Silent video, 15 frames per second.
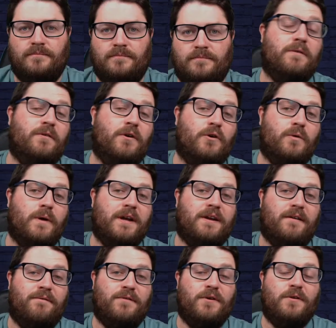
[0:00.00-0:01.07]
Real quick,
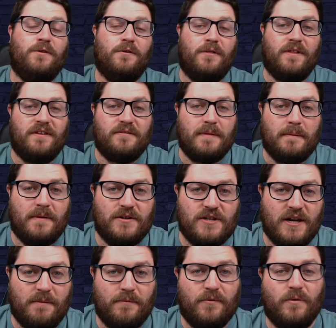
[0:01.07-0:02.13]
a few little things about my
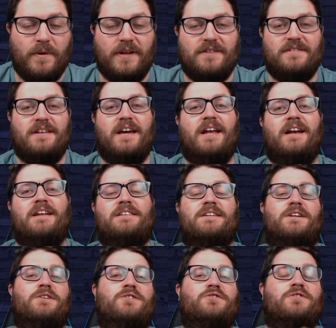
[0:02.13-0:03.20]
channel before we get started is
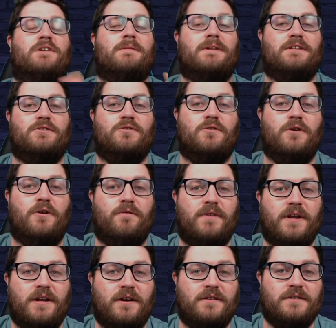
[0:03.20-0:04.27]
I do streaming tutorial
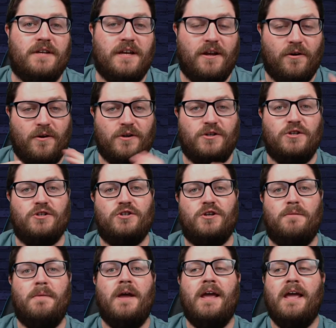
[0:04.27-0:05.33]
videos here on YouTube.